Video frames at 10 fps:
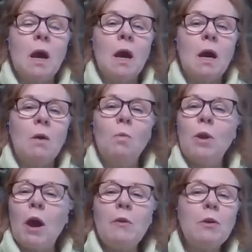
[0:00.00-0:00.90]

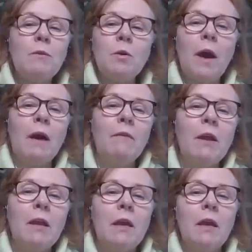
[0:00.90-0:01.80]
Would either of you have
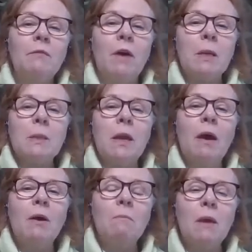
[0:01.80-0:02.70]
any advice on
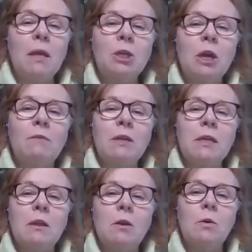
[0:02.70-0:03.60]
how to manage heavy
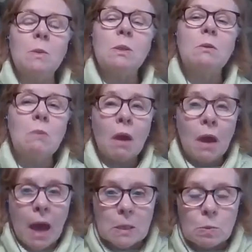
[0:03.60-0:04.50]
debt loads
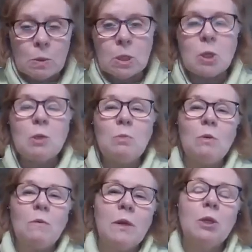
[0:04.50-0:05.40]
as we start to
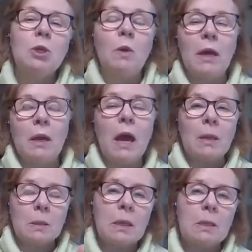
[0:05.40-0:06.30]
move into
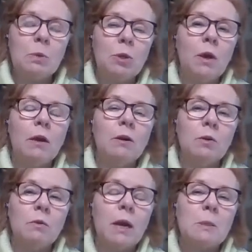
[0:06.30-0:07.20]
as what you
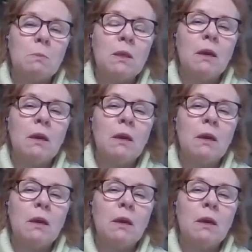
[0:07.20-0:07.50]
characterized,